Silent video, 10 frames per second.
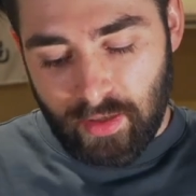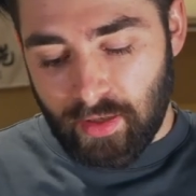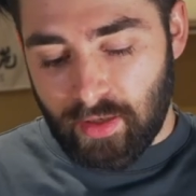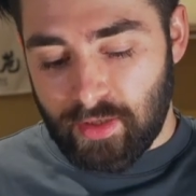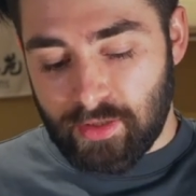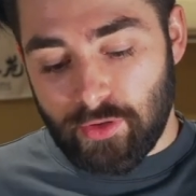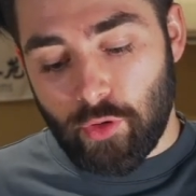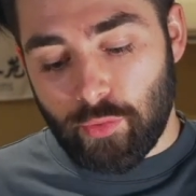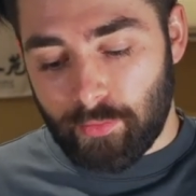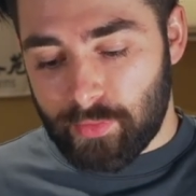It's no
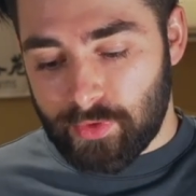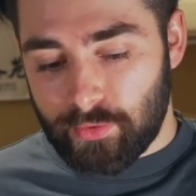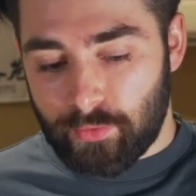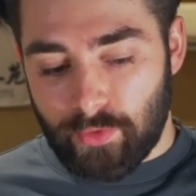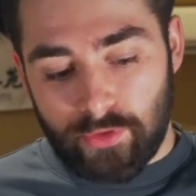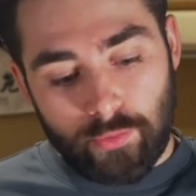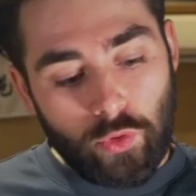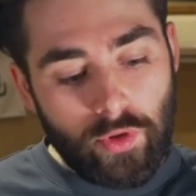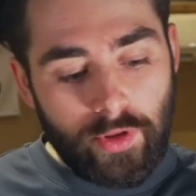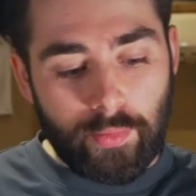problem at all. The
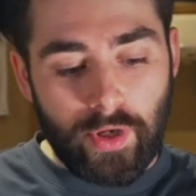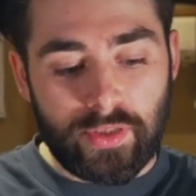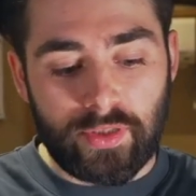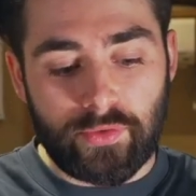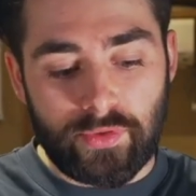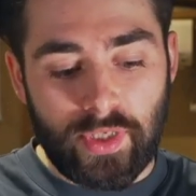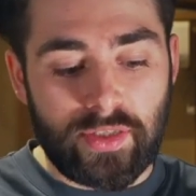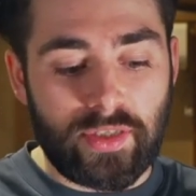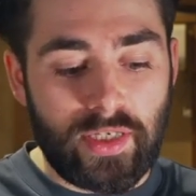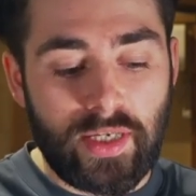smaller the particles,
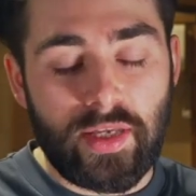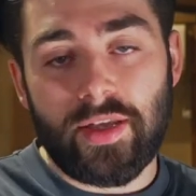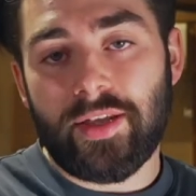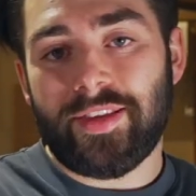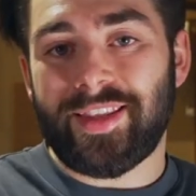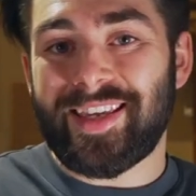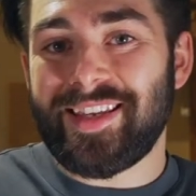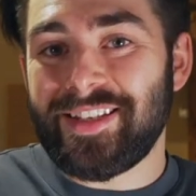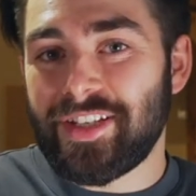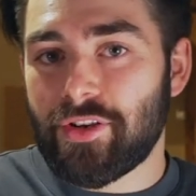actually, the
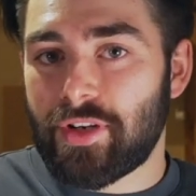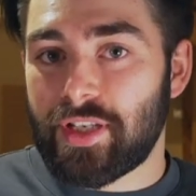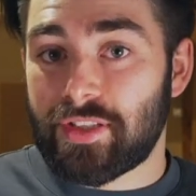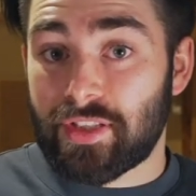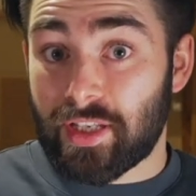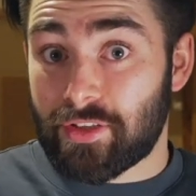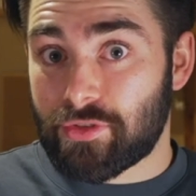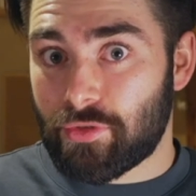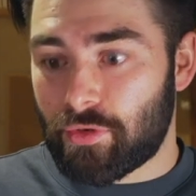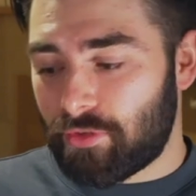easier it is to get a
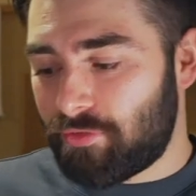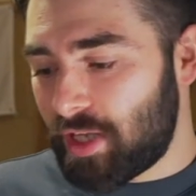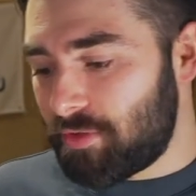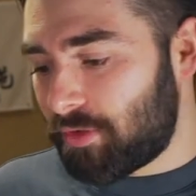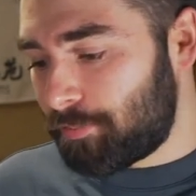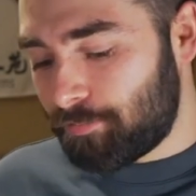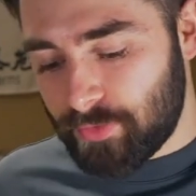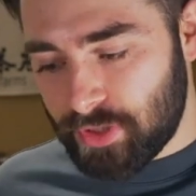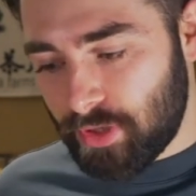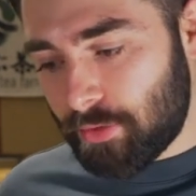stronger flavour.
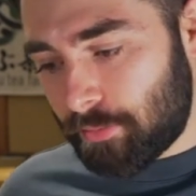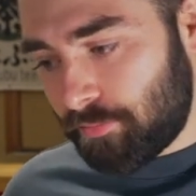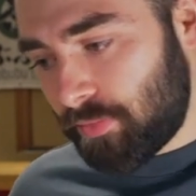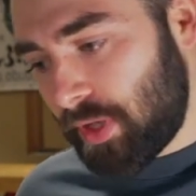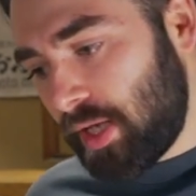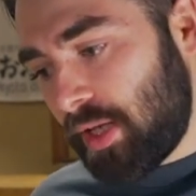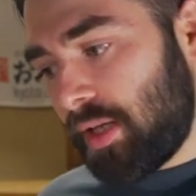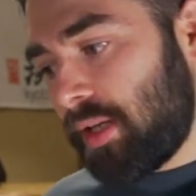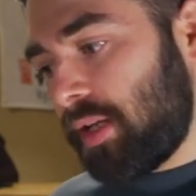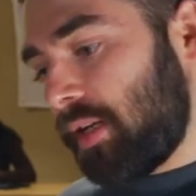So
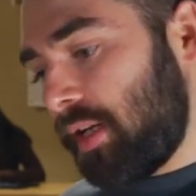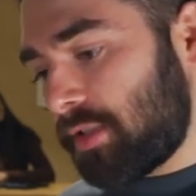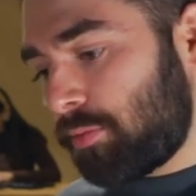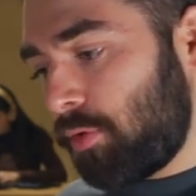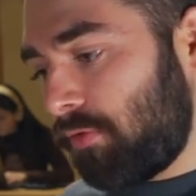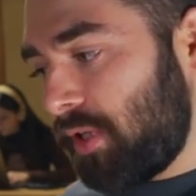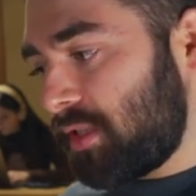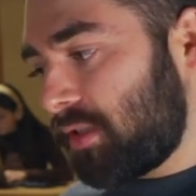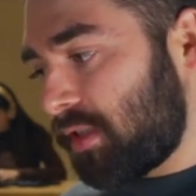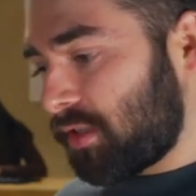let's move these
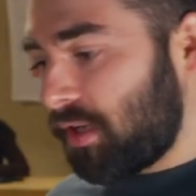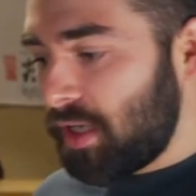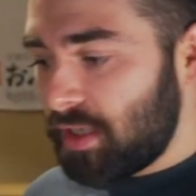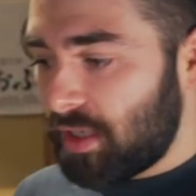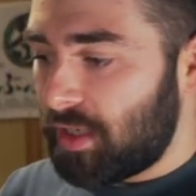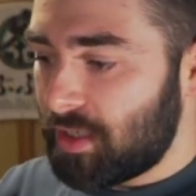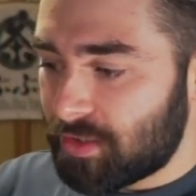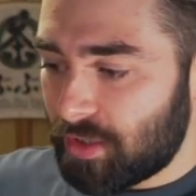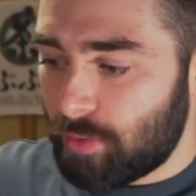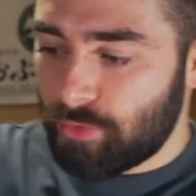to the side and let's
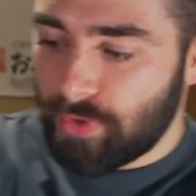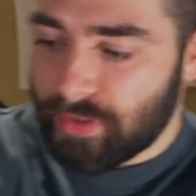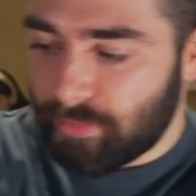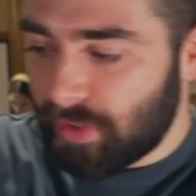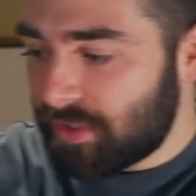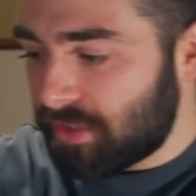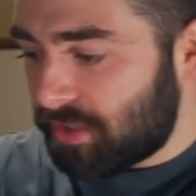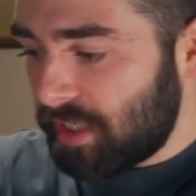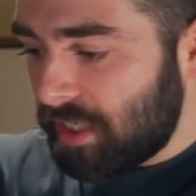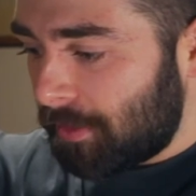start brewing some delicious
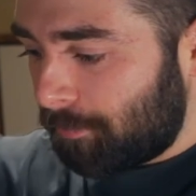tea.